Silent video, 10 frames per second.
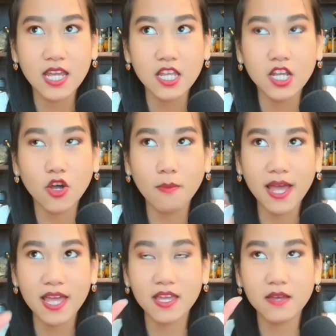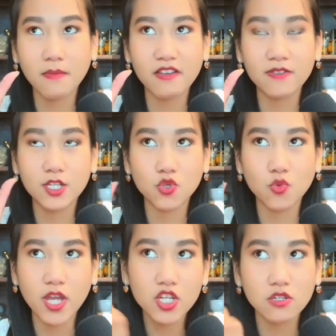you know, my, my
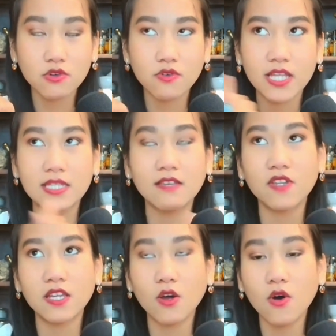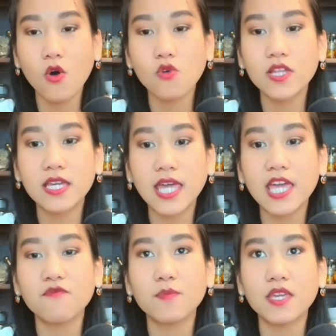situational creativity only
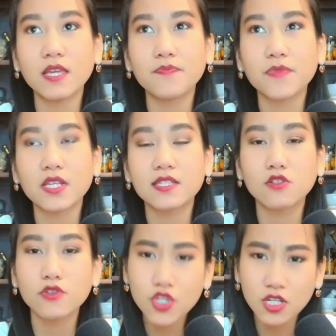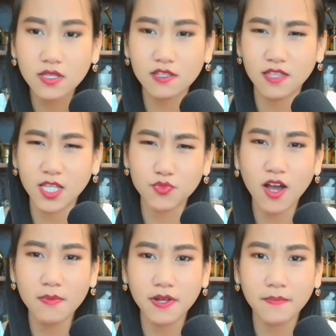gave me solutions to this
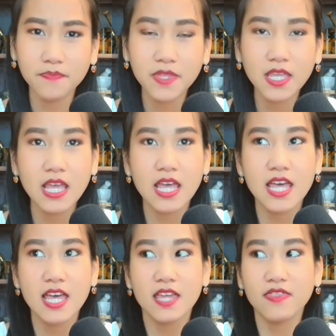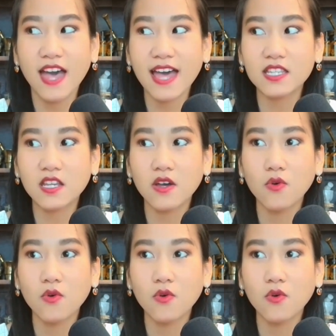problem that